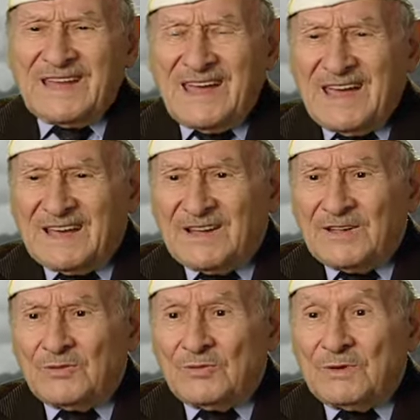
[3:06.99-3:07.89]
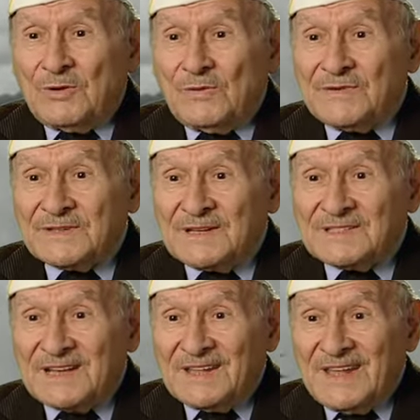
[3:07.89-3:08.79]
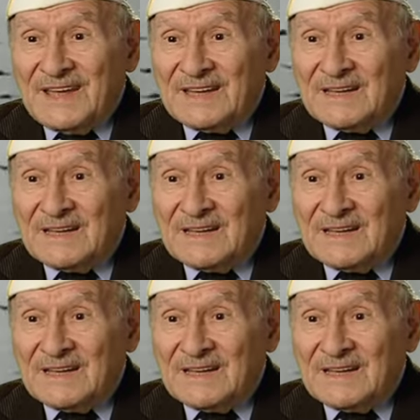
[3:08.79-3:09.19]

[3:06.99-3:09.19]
the heck are they doing maneuvers on Sunday?